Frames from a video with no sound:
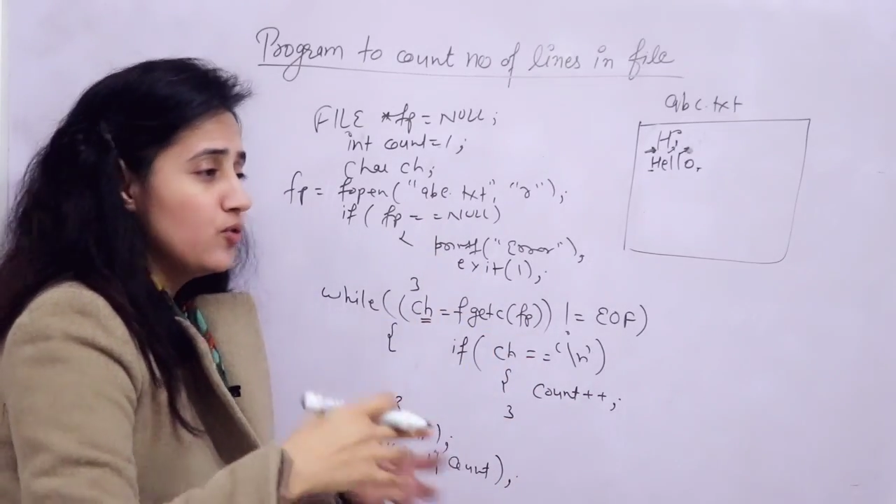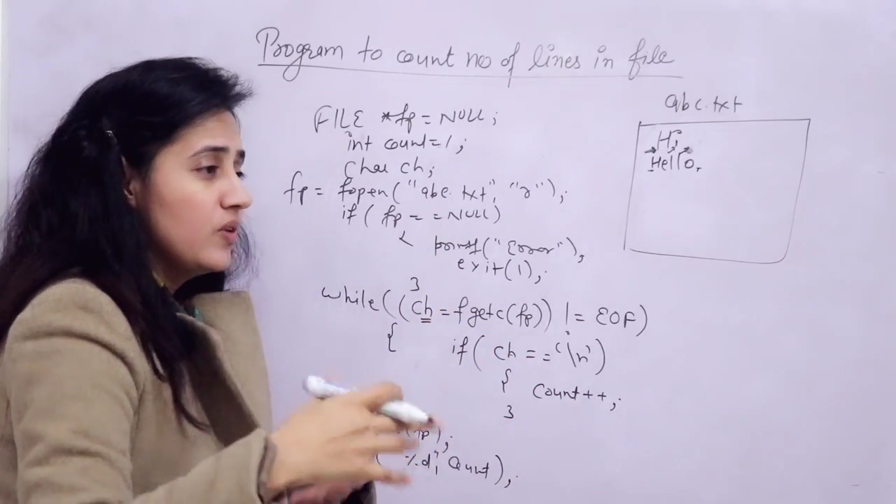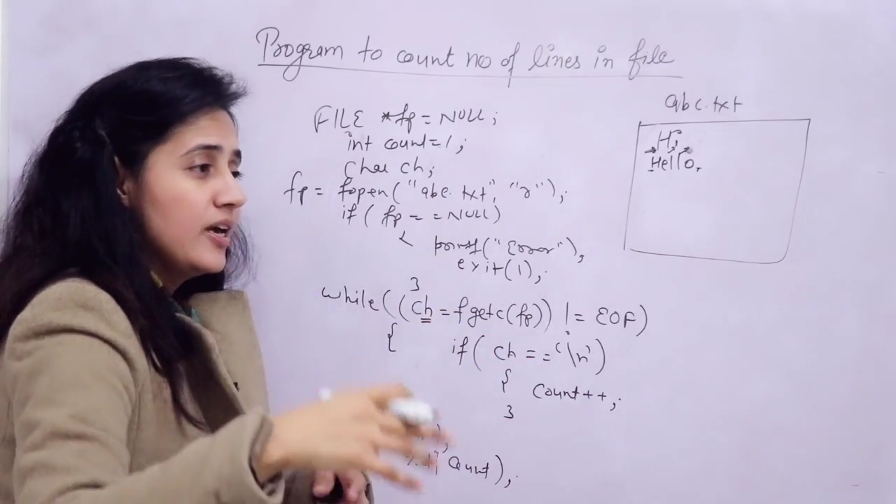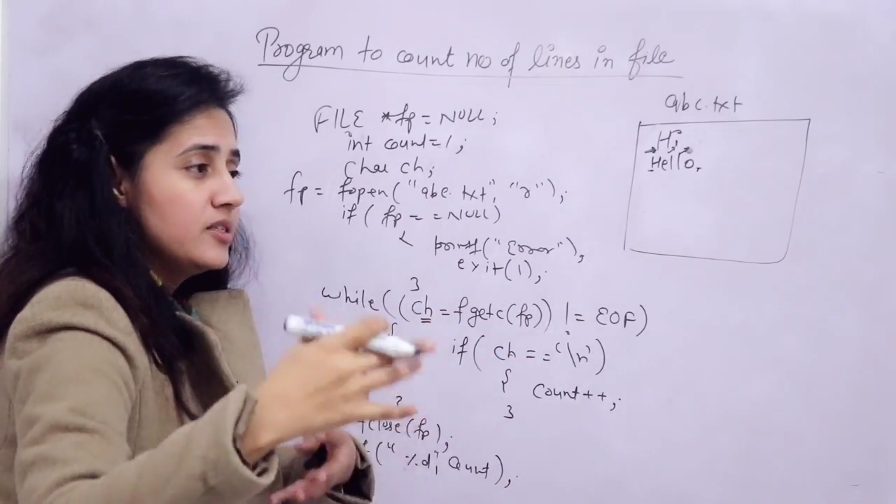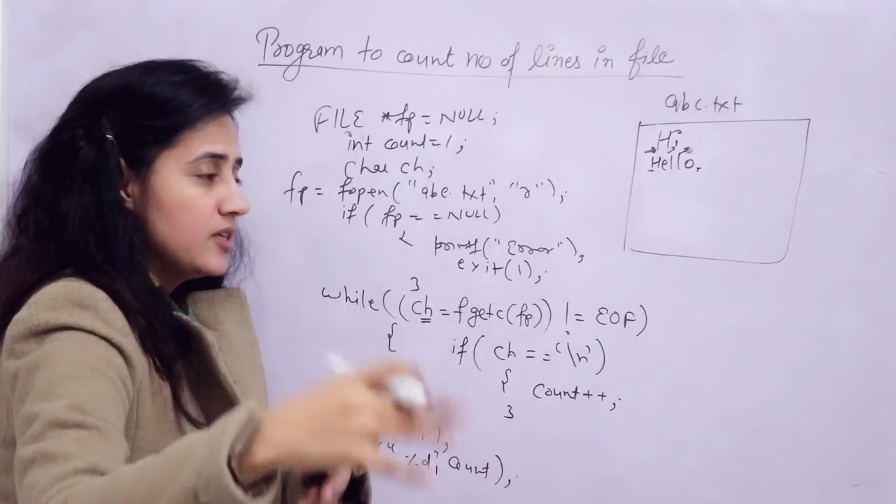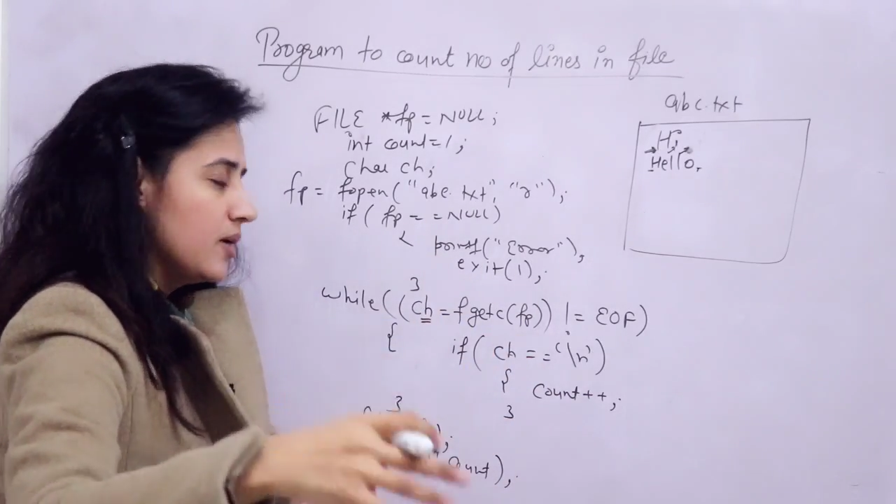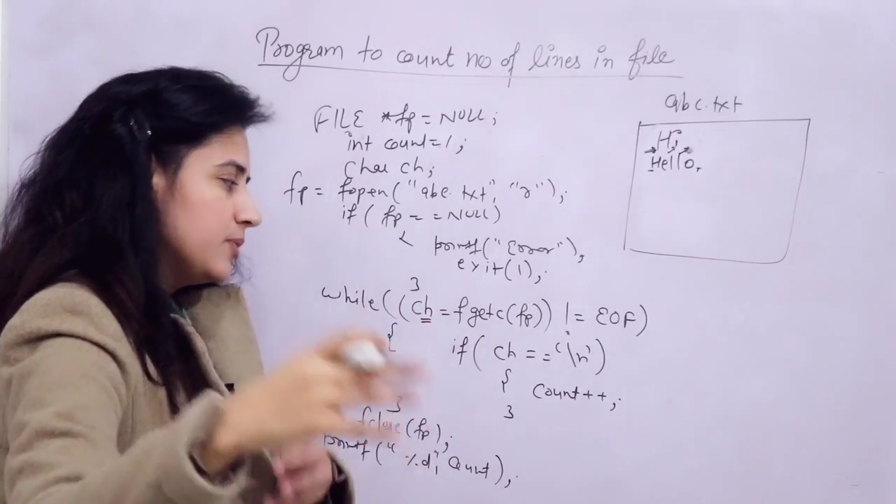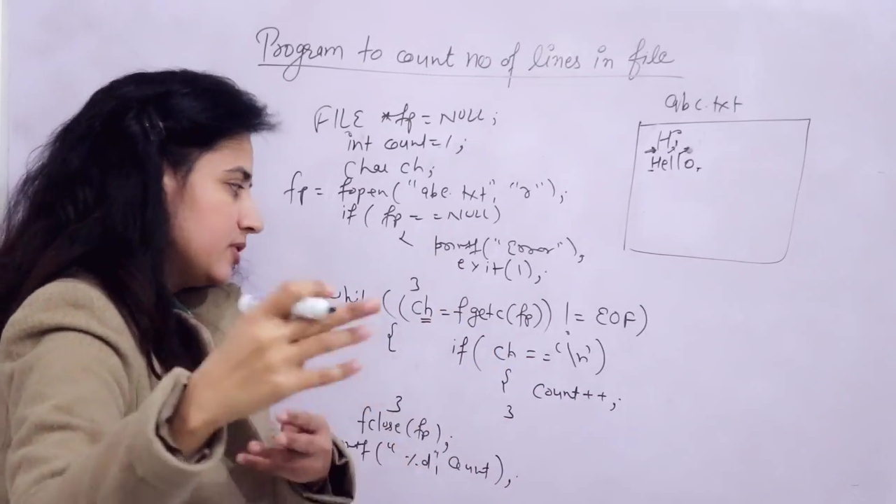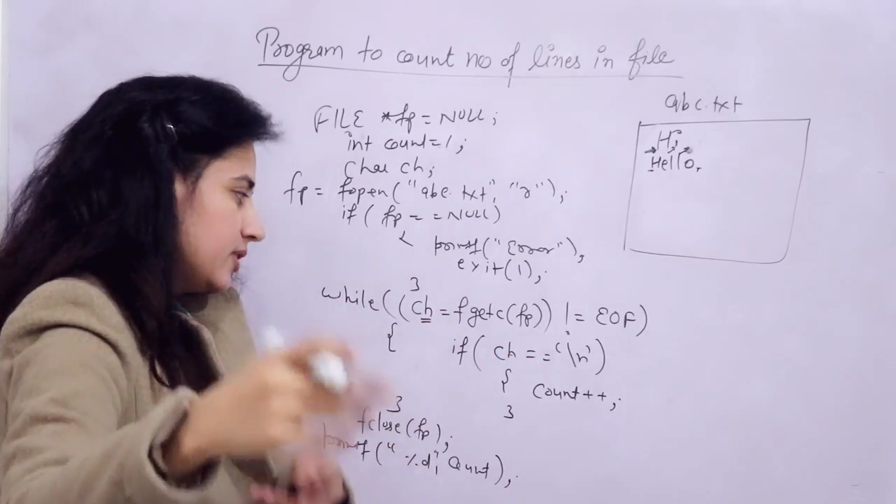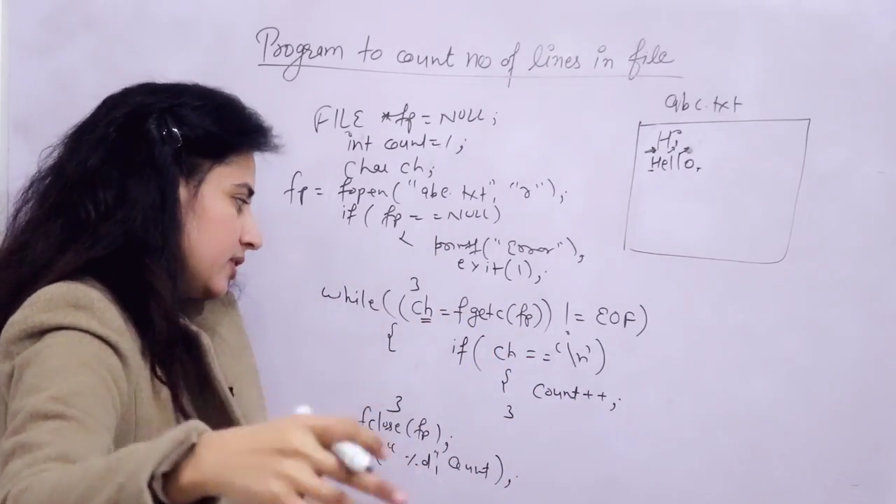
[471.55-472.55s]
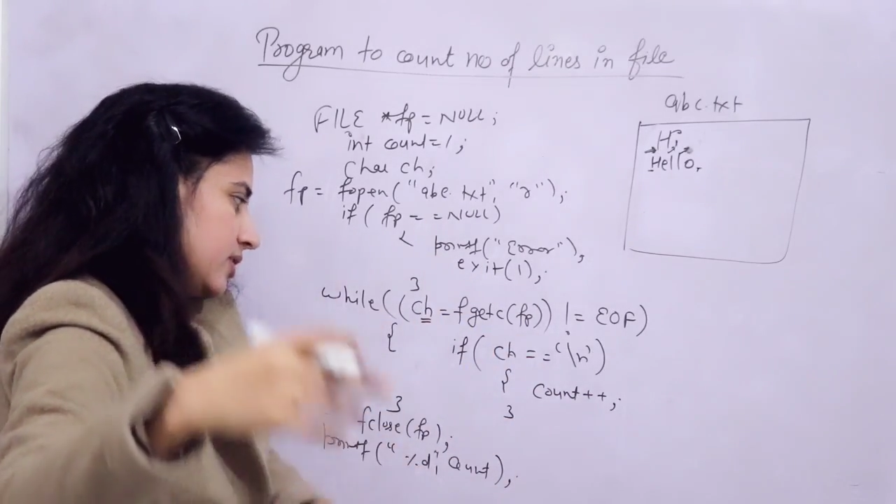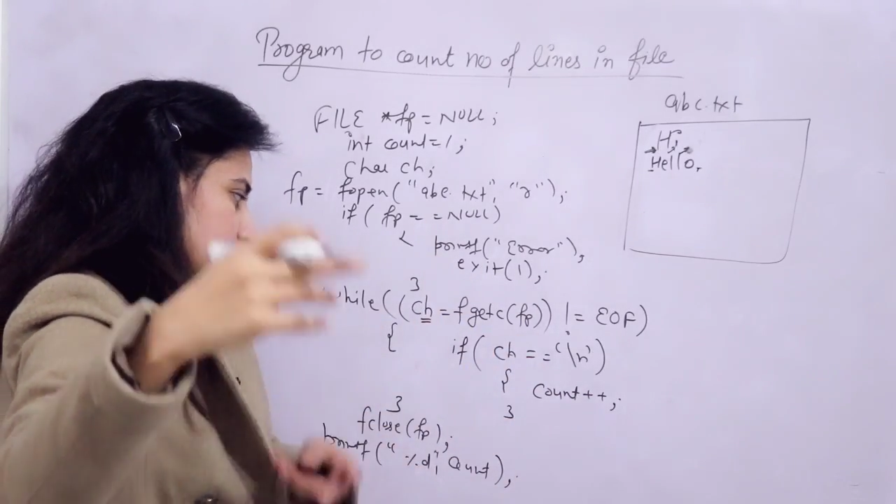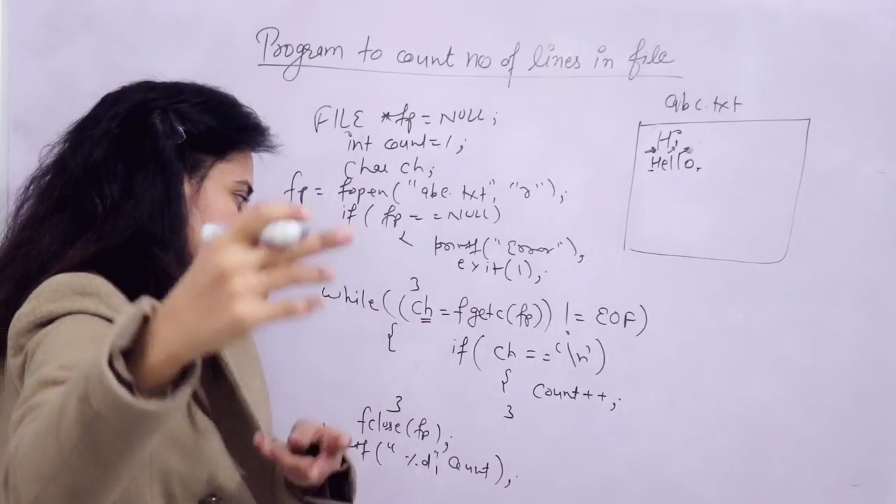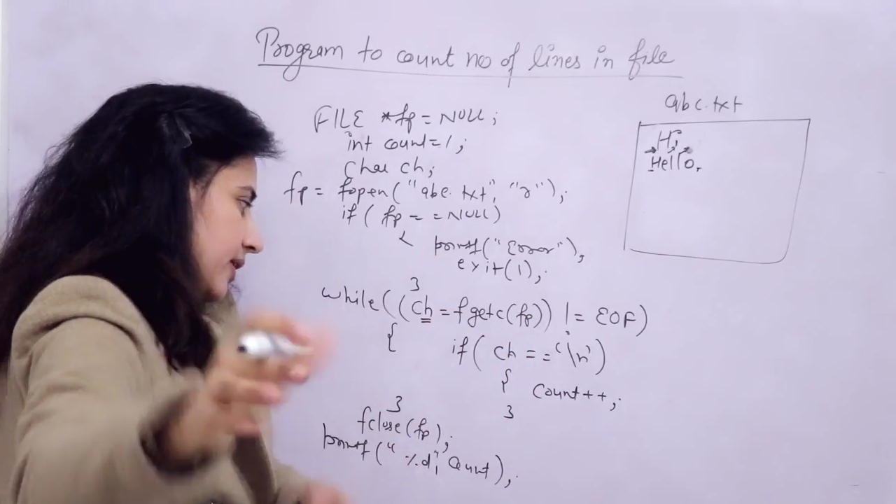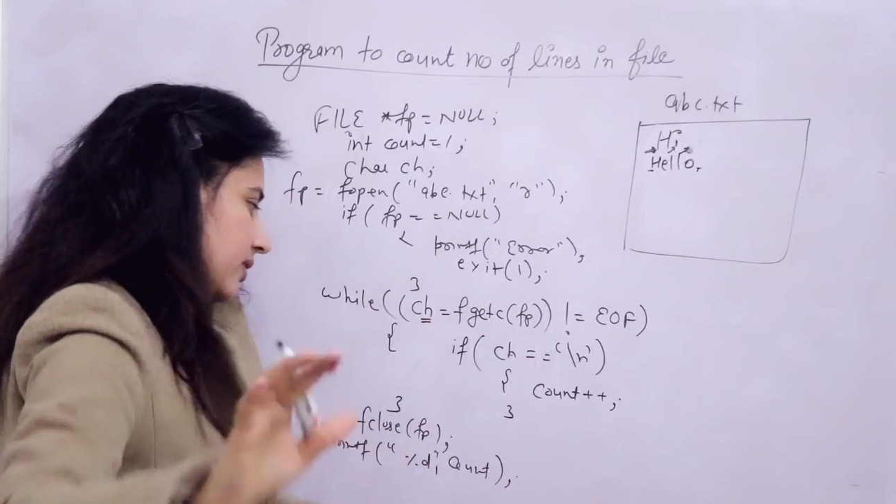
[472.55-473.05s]
of lines are percentage
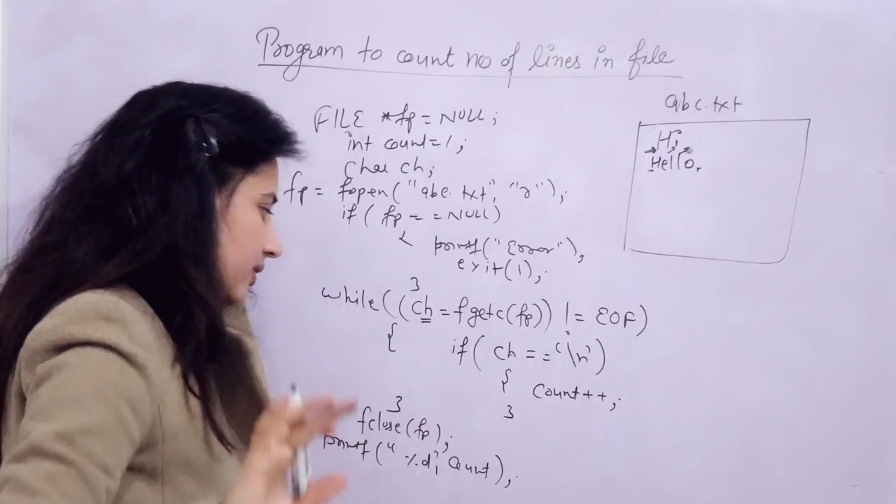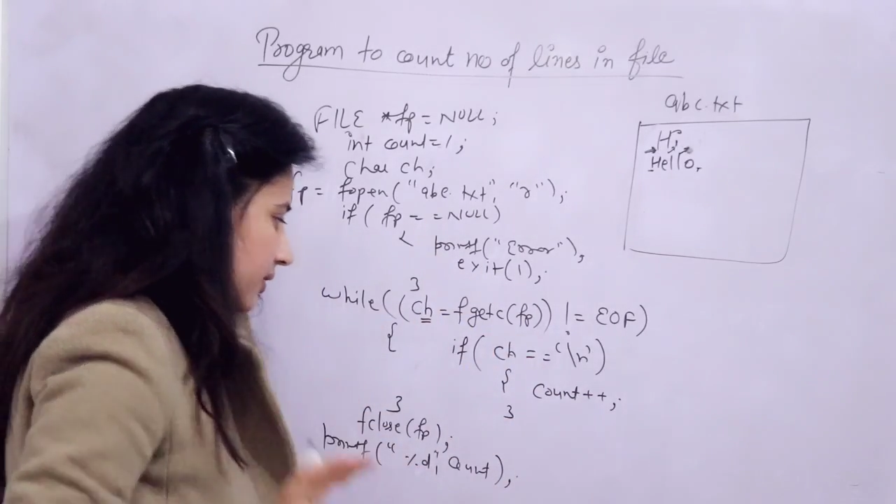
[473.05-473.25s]
d and